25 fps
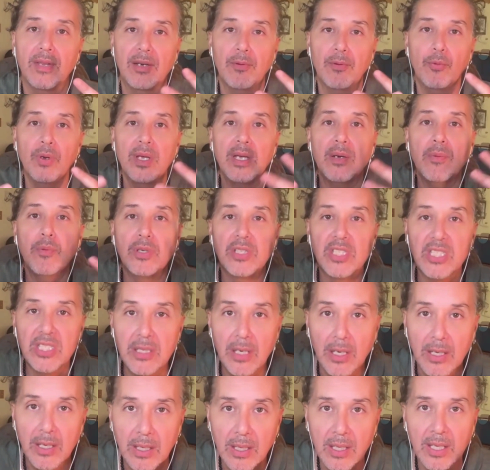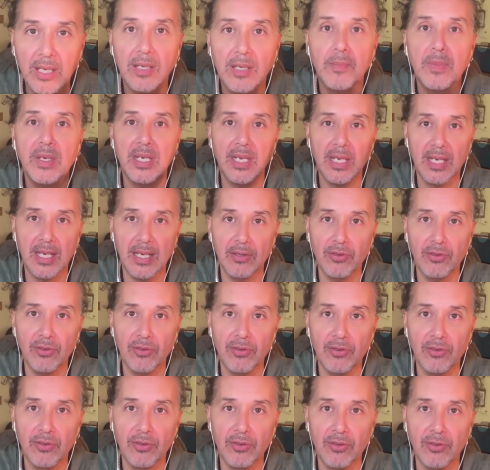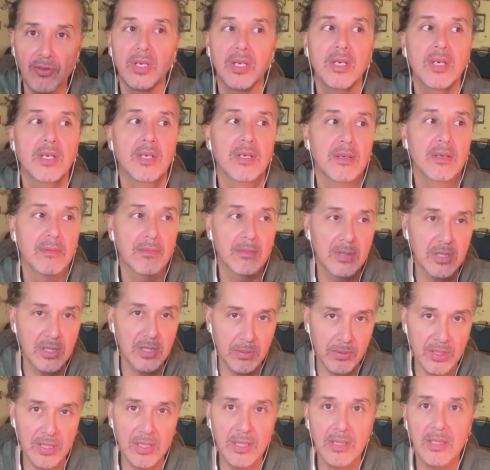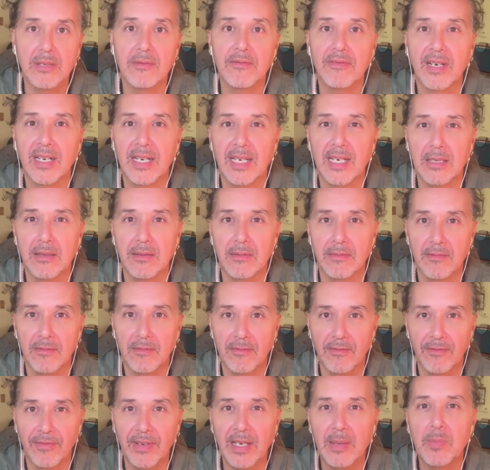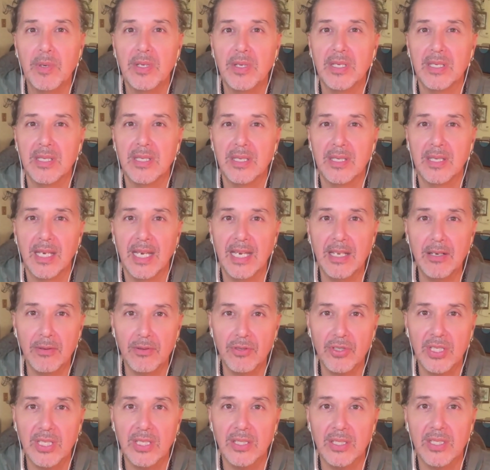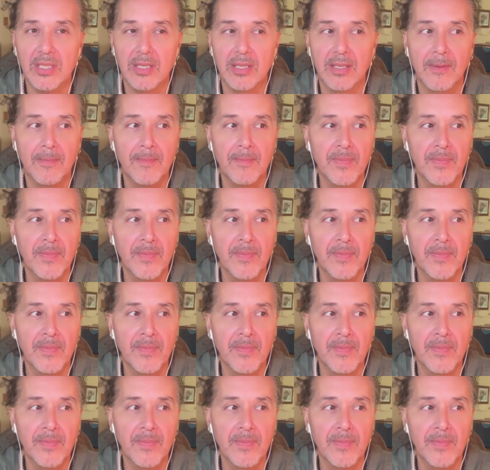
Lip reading: we would start coming into, which was the divine feminine energies,